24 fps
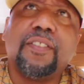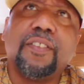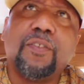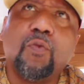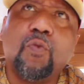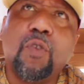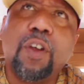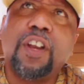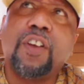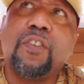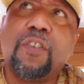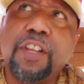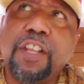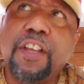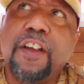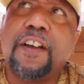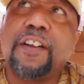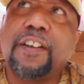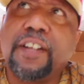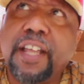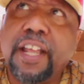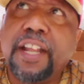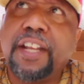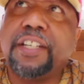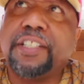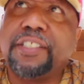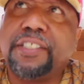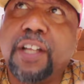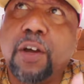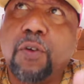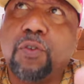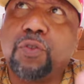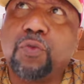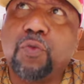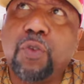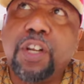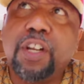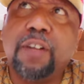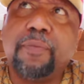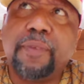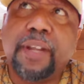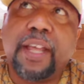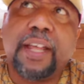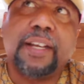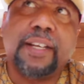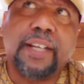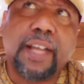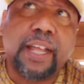one of the young ladies that was with him
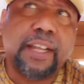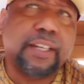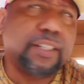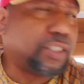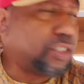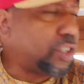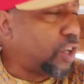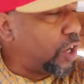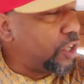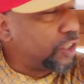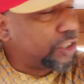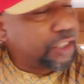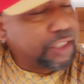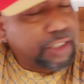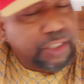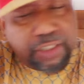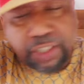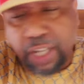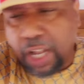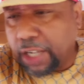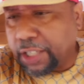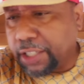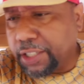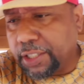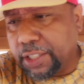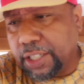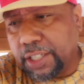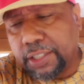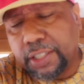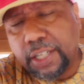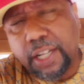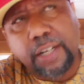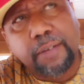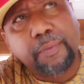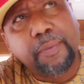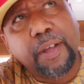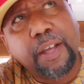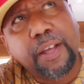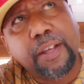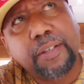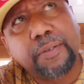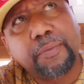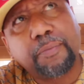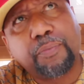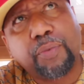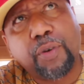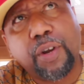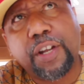that night, dark chocolate young lady,
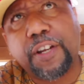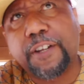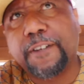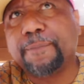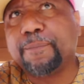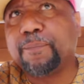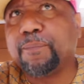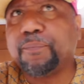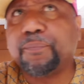man, pretty,